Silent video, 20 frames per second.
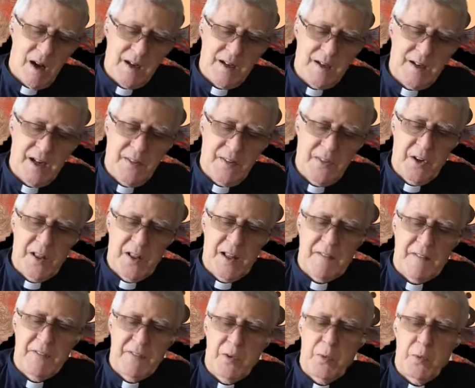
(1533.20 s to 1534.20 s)
on another
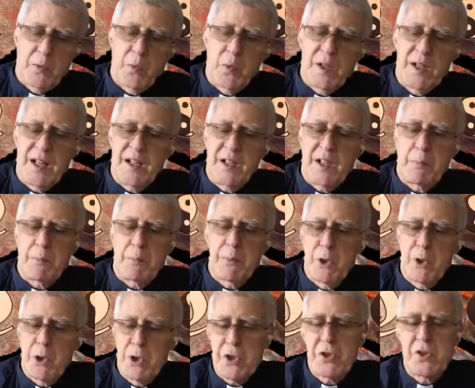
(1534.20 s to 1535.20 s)
level, we need to
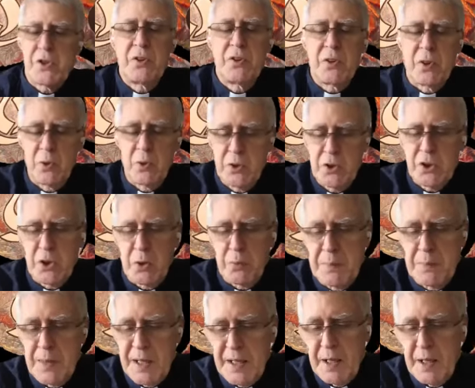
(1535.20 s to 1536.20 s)
push
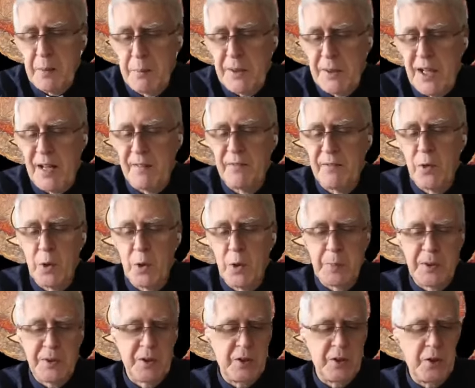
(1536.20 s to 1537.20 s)
social media
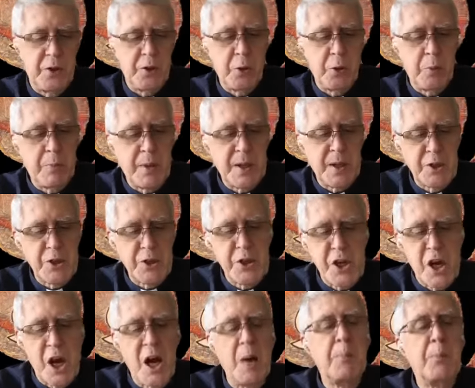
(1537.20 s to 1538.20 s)
platforms to do a better
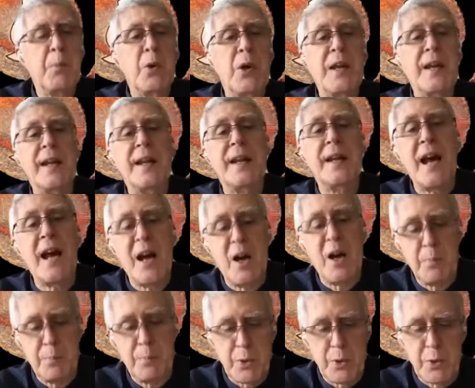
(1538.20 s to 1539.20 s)
job weeding
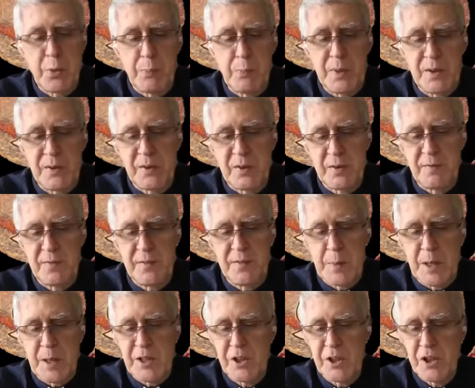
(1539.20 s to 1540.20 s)
out both
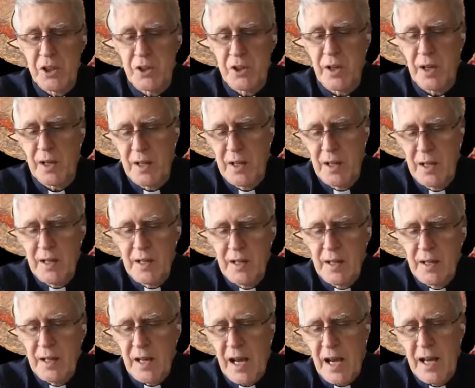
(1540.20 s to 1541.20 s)
misinformation
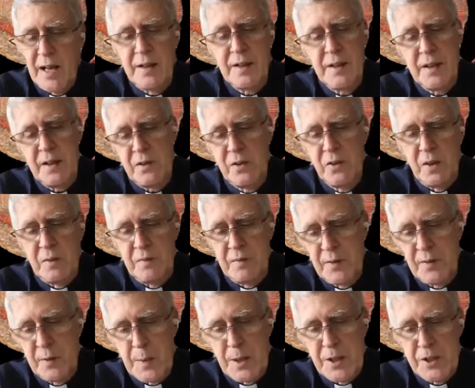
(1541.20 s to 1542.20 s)
and
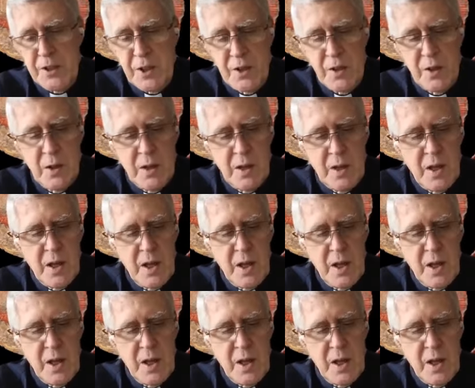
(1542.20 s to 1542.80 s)
disinformation.